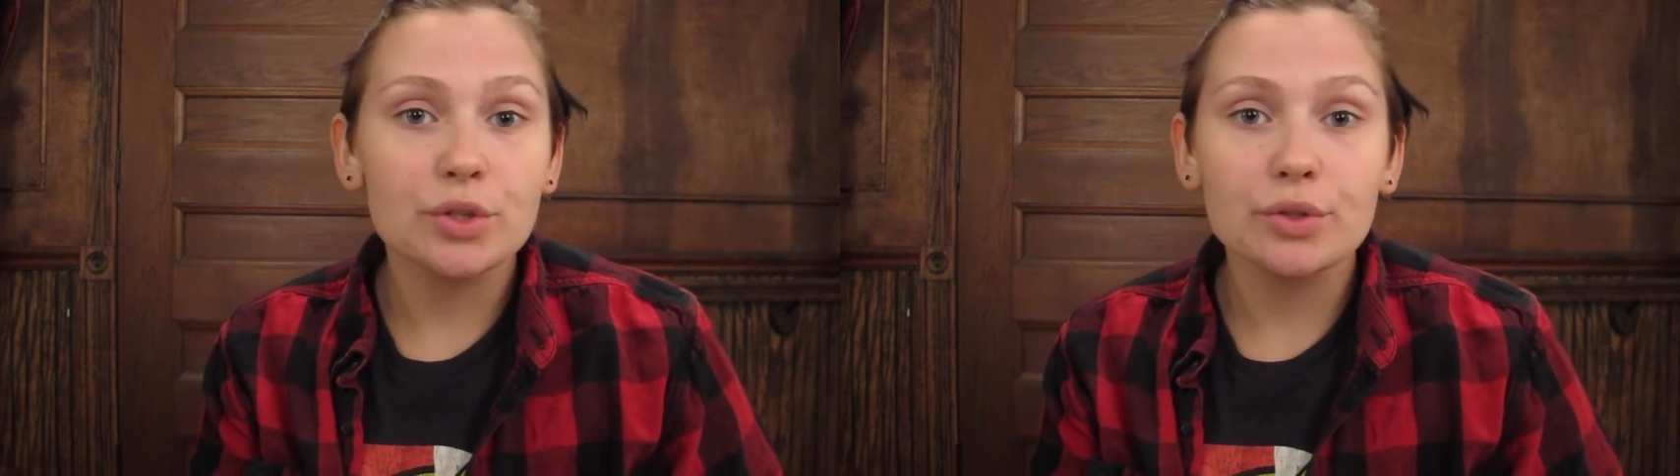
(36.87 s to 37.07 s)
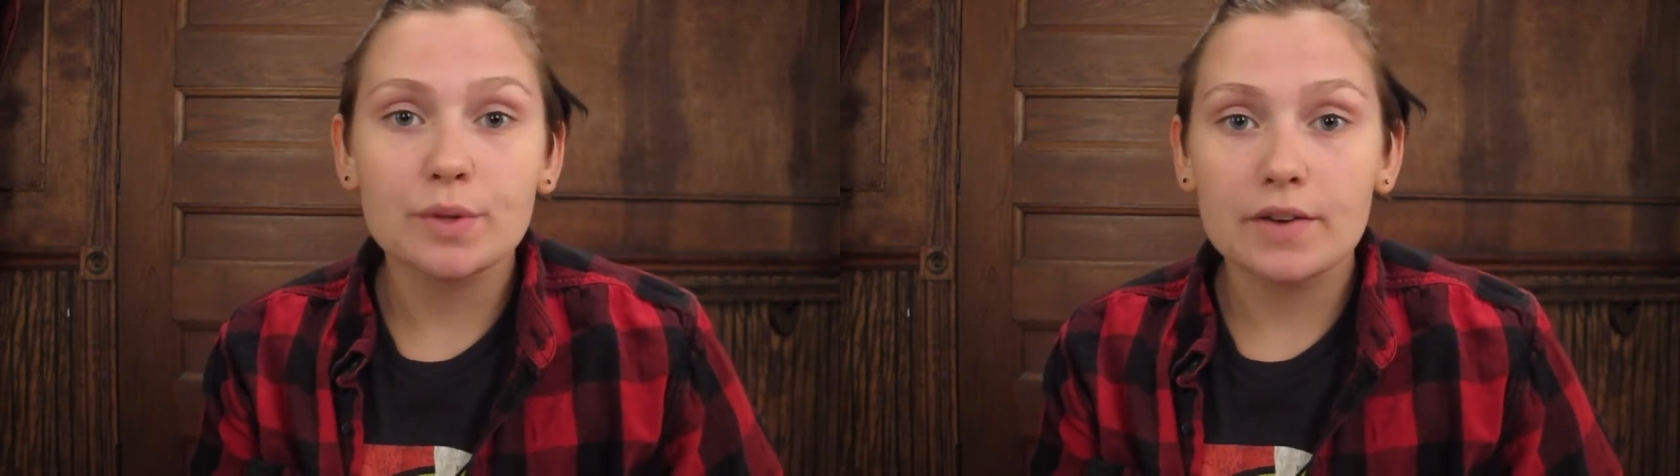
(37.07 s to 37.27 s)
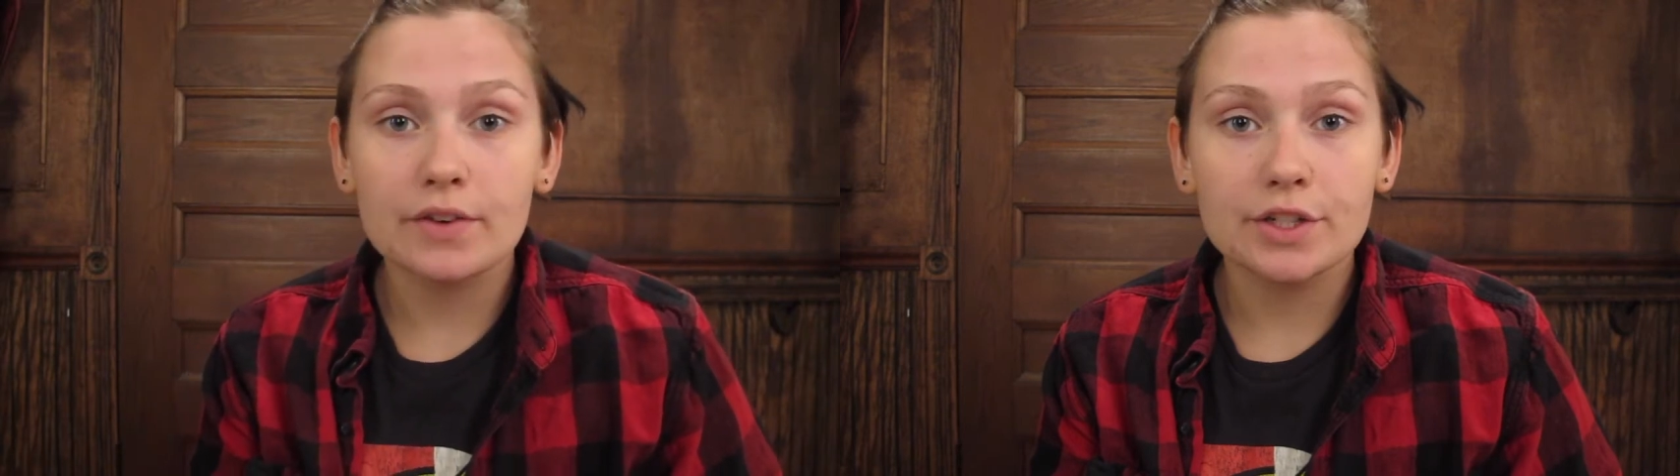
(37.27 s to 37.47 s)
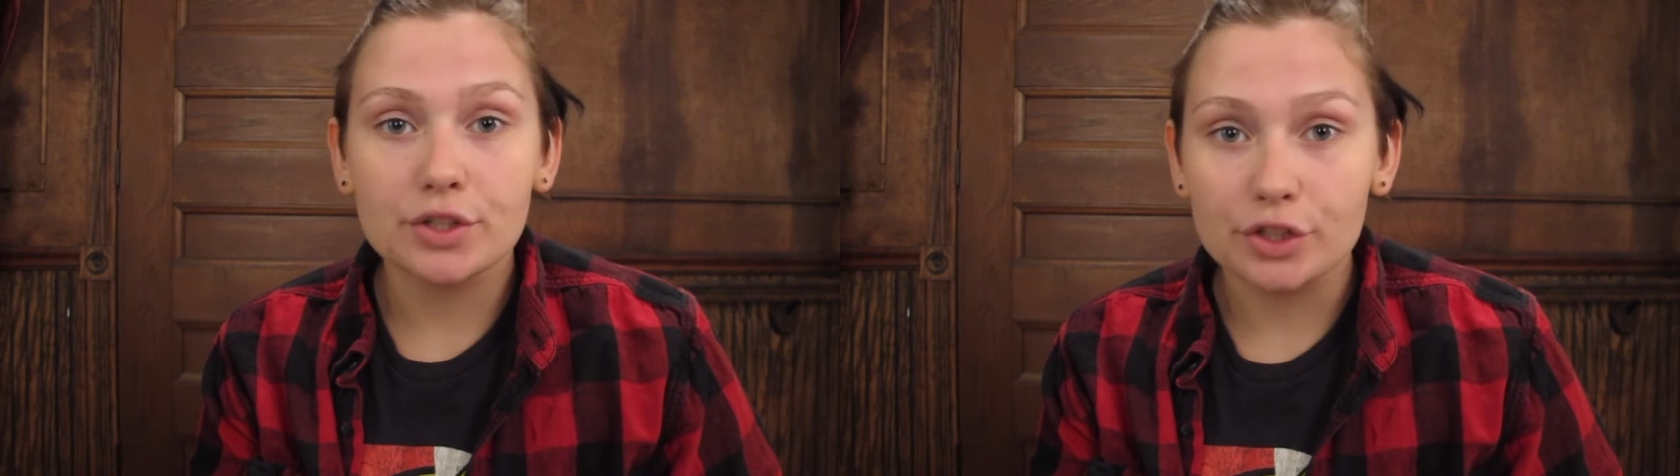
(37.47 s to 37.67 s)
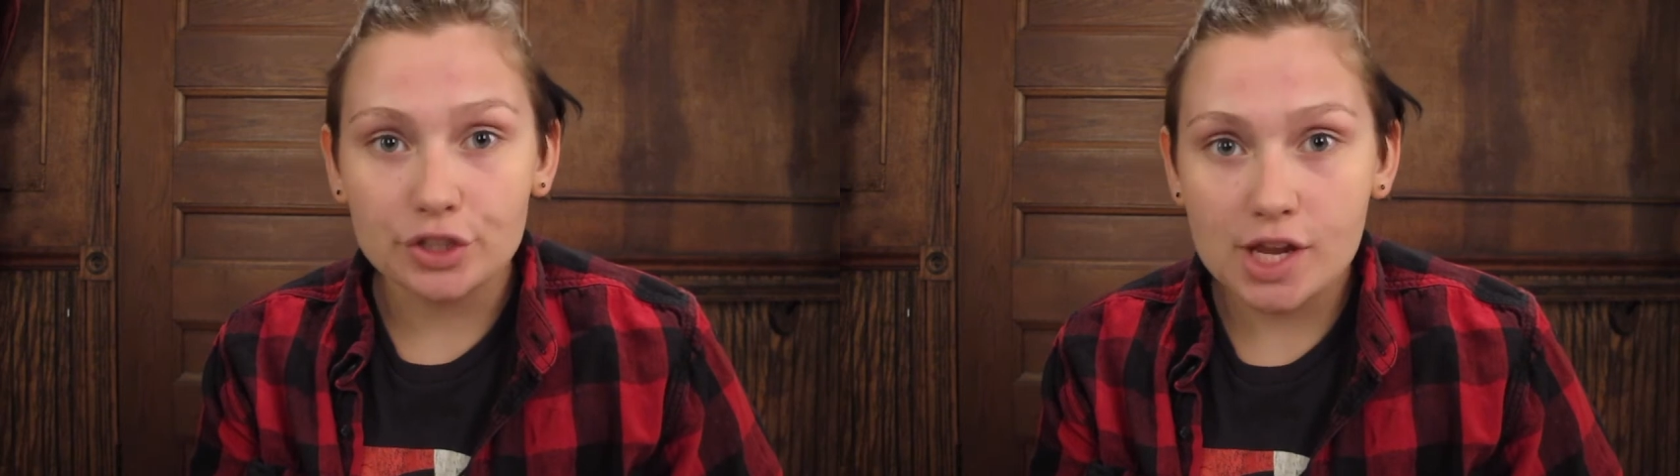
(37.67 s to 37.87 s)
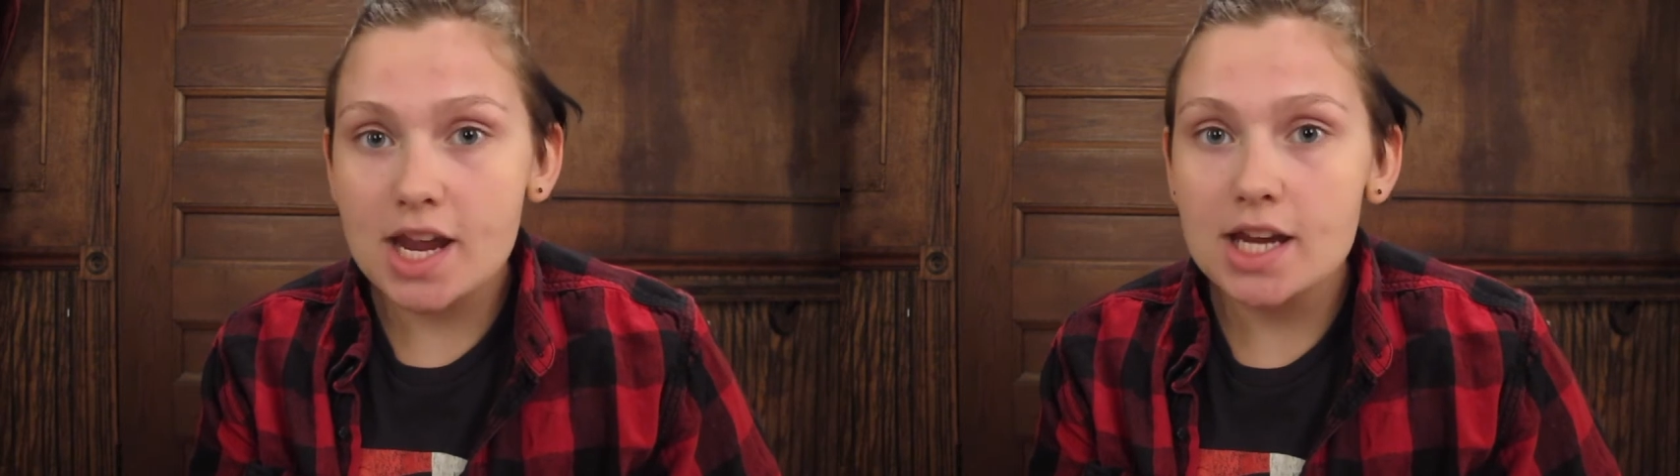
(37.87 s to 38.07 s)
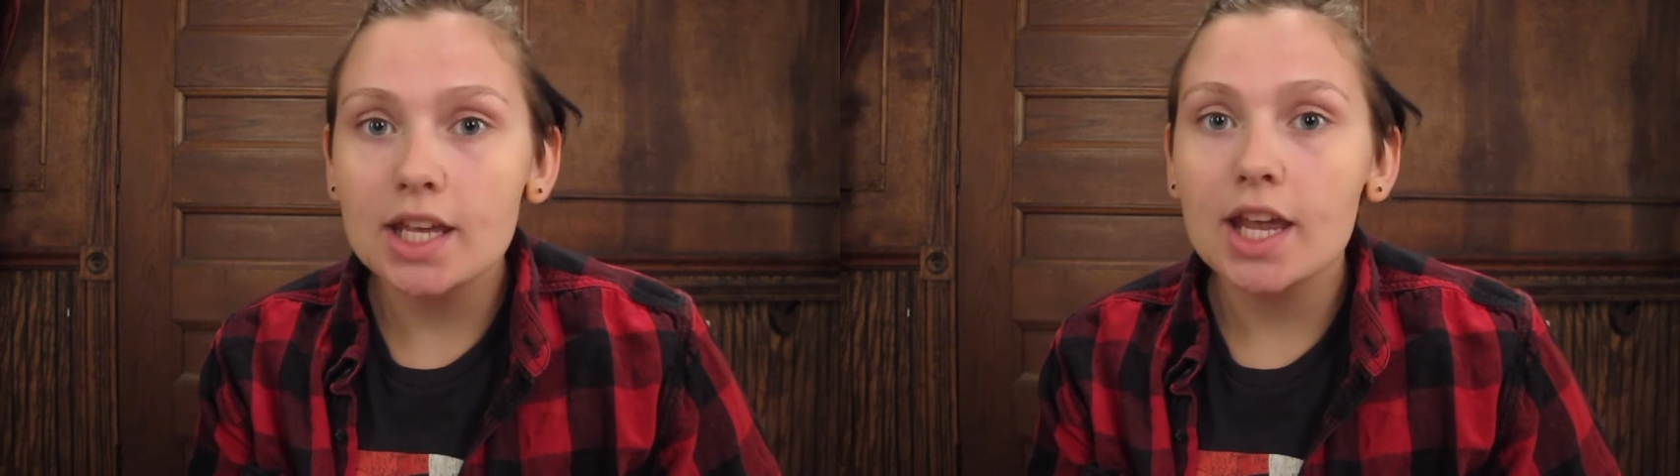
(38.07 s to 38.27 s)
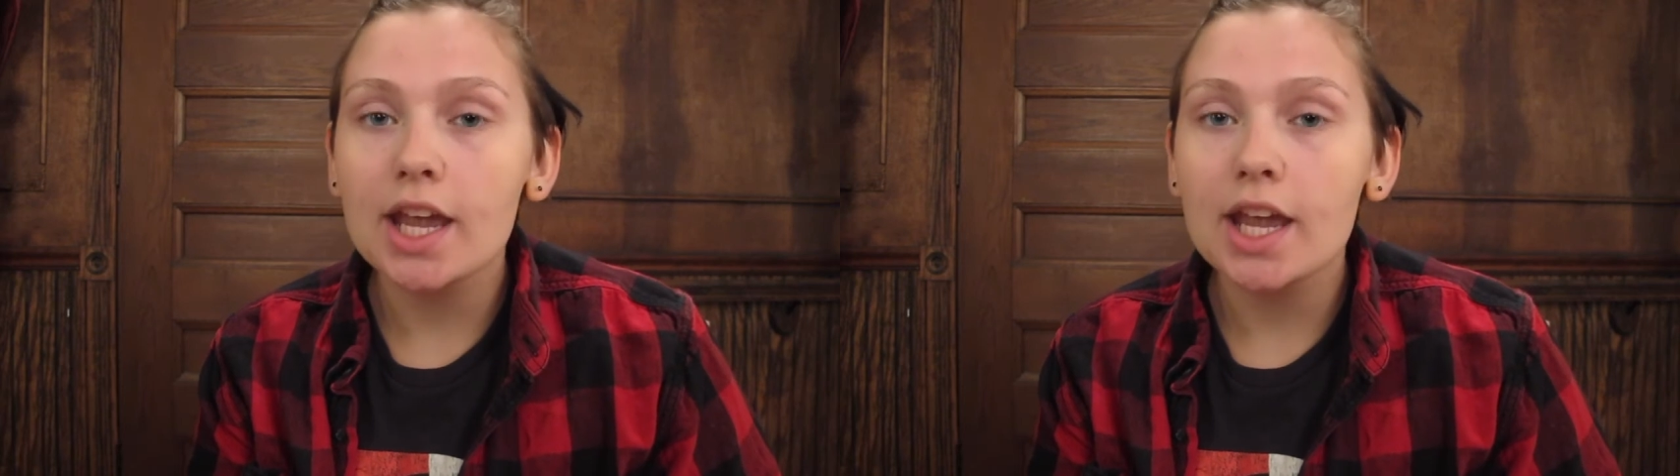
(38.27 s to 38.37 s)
use whatever is your shade,